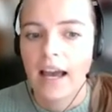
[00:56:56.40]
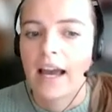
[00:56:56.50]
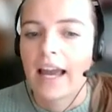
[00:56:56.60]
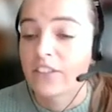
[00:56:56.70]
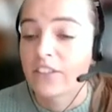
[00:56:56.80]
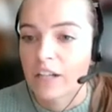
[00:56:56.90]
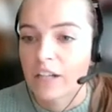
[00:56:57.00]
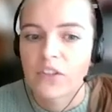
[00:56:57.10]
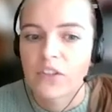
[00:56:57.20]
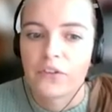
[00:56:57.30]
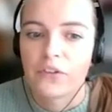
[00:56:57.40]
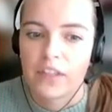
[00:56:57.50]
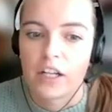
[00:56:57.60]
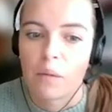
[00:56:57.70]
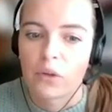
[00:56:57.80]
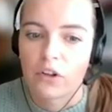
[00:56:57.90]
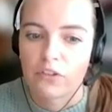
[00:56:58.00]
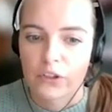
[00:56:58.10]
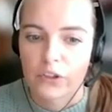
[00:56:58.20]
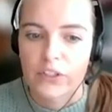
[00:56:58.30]
In terms of the number of
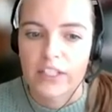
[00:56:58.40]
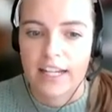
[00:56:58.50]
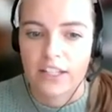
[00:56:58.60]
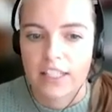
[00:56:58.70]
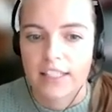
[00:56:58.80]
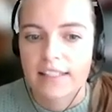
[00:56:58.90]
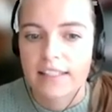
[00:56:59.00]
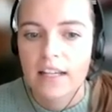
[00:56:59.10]
consultations,